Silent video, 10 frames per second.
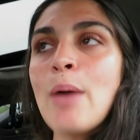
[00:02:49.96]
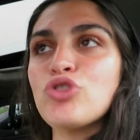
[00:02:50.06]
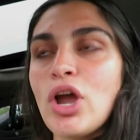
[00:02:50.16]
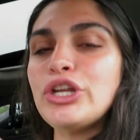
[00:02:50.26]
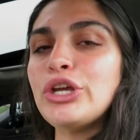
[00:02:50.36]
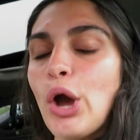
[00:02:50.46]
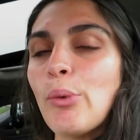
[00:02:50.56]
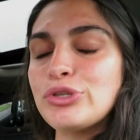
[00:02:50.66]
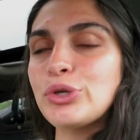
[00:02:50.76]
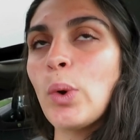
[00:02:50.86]
I'm trying to
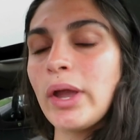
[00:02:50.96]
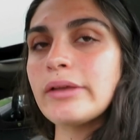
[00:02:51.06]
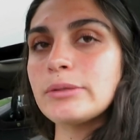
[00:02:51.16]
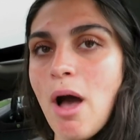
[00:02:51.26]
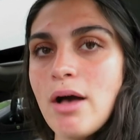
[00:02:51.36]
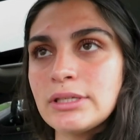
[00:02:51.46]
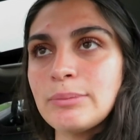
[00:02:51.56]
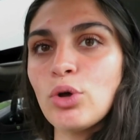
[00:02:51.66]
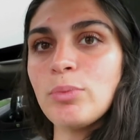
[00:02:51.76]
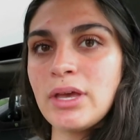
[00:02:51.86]
go as quick as
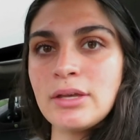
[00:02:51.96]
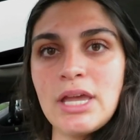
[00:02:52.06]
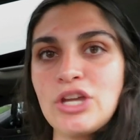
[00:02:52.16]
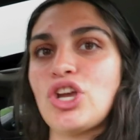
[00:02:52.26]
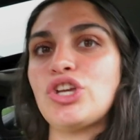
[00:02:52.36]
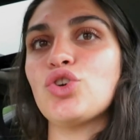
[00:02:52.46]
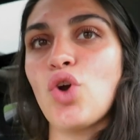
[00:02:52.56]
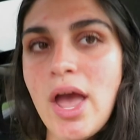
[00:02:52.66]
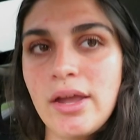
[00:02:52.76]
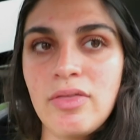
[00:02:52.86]
possible because AJ is
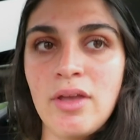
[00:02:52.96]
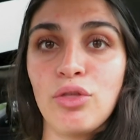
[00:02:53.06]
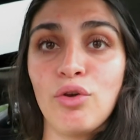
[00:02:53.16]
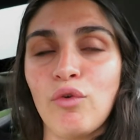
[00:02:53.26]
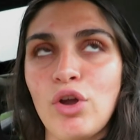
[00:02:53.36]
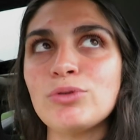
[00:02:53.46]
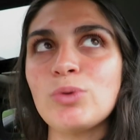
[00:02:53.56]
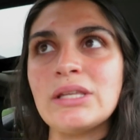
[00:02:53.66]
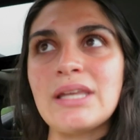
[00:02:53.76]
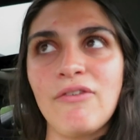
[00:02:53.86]
crying in the other room.
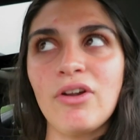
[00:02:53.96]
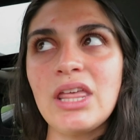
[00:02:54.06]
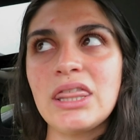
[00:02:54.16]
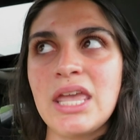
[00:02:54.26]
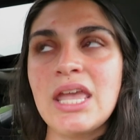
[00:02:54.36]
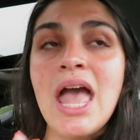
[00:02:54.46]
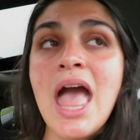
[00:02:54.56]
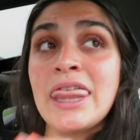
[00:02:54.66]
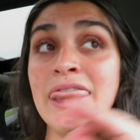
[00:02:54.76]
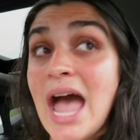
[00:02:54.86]
So I definitely think
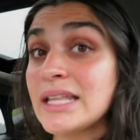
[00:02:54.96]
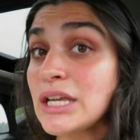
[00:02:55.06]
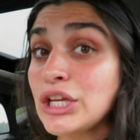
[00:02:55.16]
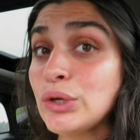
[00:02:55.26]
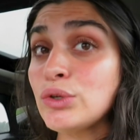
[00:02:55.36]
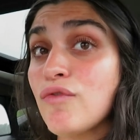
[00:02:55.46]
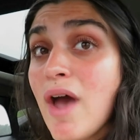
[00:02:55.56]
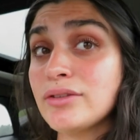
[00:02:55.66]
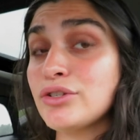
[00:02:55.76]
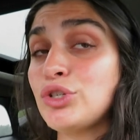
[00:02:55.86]
that's a huge
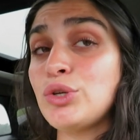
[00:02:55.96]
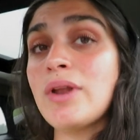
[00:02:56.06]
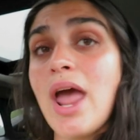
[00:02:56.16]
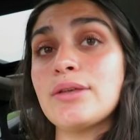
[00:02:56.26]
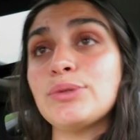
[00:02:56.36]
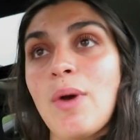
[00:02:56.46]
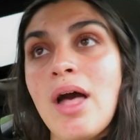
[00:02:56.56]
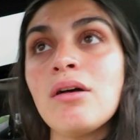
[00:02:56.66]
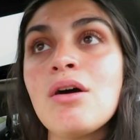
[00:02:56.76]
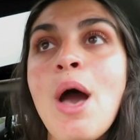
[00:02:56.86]
factor to it as
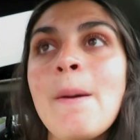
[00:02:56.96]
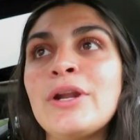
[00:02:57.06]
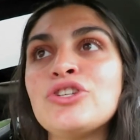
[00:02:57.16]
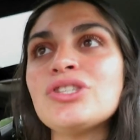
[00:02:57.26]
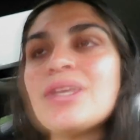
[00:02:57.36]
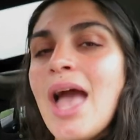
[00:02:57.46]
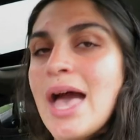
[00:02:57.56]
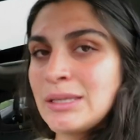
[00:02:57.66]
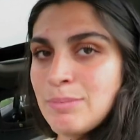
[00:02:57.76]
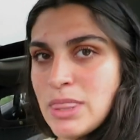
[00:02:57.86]
well, but it just like
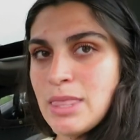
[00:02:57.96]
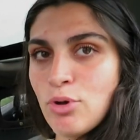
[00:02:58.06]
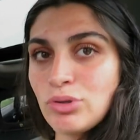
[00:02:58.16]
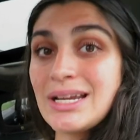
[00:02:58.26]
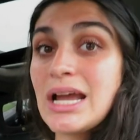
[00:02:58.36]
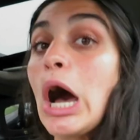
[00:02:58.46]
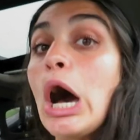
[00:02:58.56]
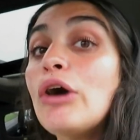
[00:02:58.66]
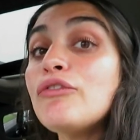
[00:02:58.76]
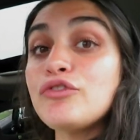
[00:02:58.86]
hasn't been the most
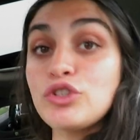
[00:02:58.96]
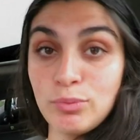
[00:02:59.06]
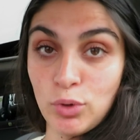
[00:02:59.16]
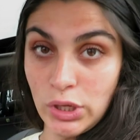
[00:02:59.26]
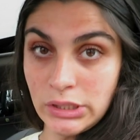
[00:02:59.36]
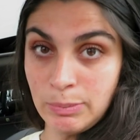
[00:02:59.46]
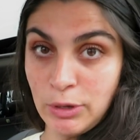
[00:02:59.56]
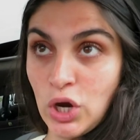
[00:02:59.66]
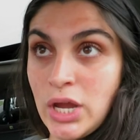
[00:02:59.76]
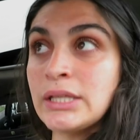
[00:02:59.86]
comfortable
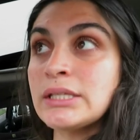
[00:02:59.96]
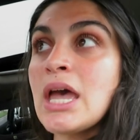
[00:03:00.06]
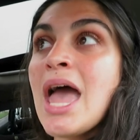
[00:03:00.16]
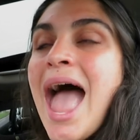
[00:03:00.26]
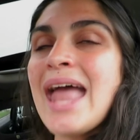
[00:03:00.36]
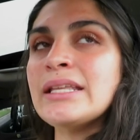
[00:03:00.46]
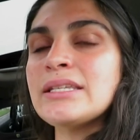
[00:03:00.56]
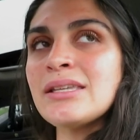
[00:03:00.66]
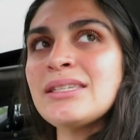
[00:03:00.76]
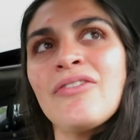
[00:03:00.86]
experience. And it
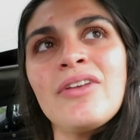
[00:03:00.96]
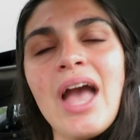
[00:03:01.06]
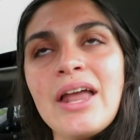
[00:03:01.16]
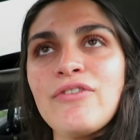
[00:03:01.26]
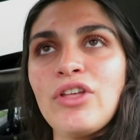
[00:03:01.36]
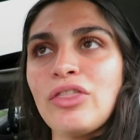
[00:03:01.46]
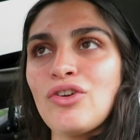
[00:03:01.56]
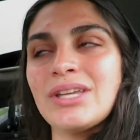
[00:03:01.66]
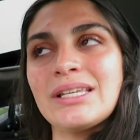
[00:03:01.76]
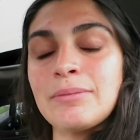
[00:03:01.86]
does definitely kind of feel like
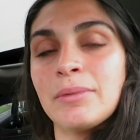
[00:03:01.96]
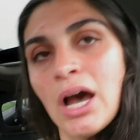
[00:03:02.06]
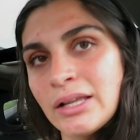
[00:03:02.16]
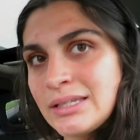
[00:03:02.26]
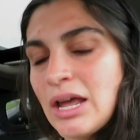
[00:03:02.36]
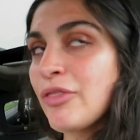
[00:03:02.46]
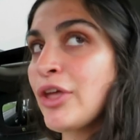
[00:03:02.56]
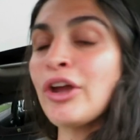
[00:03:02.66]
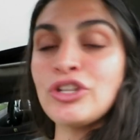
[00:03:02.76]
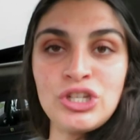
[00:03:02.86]
there's like some cuts down
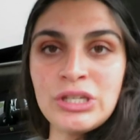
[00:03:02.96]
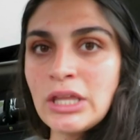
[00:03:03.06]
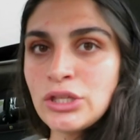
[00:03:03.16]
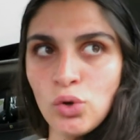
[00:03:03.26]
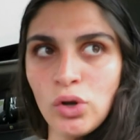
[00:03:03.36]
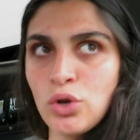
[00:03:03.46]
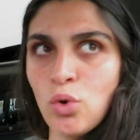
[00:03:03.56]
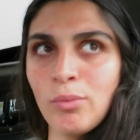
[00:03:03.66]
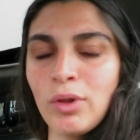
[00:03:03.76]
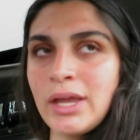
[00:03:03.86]
there, and she said that's totally
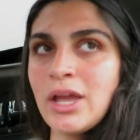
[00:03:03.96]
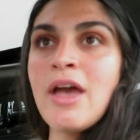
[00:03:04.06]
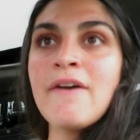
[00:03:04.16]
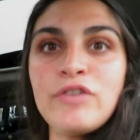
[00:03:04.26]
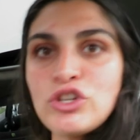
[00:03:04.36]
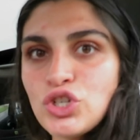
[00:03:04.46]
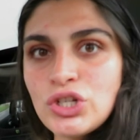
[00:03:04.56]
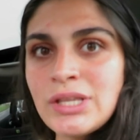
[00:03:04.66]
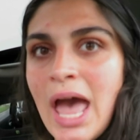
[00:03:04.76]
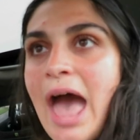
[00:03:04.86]
normal, like
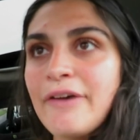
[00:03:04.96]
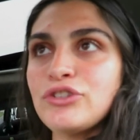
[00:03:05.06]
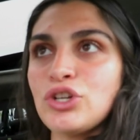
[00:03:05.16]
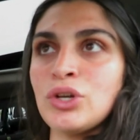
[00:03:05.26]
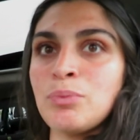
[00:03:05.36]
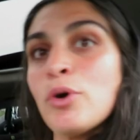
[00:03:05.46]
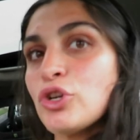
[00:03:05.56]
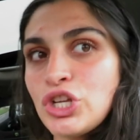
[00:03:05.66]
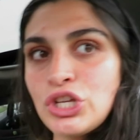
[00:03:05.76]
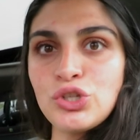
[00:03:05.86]
fissures after
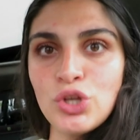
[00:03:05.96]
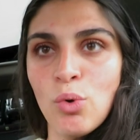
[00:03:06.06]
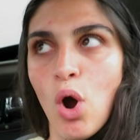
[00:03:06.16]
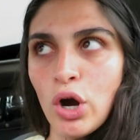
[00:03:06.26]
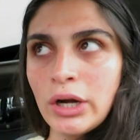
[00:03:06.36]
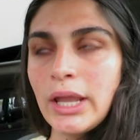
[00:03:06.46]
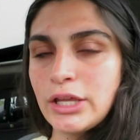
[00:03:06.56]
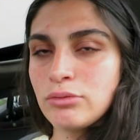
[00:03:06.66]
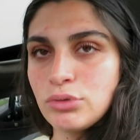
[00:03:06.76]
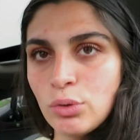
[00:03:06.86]
pushing so hard
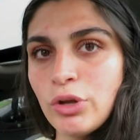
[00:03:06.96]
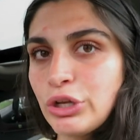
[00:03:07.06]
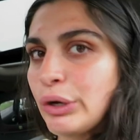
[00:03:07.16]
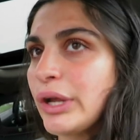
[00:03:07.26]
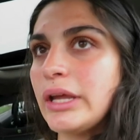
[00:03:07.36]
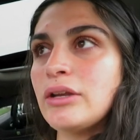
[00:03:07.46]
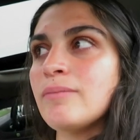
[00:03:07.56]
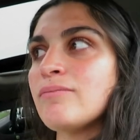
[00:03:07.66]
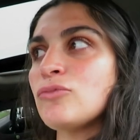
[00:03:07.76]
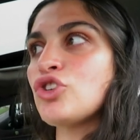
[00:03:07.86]
like you do when you're
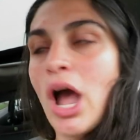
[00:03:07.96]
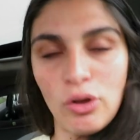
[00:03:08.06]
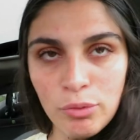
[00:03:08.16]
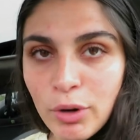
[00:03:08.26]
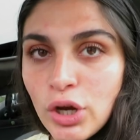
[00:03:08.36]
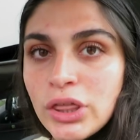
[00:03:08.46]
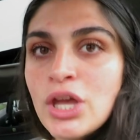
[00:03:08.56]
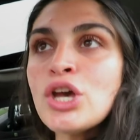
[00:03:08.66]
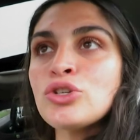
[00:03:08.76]
in childbirth.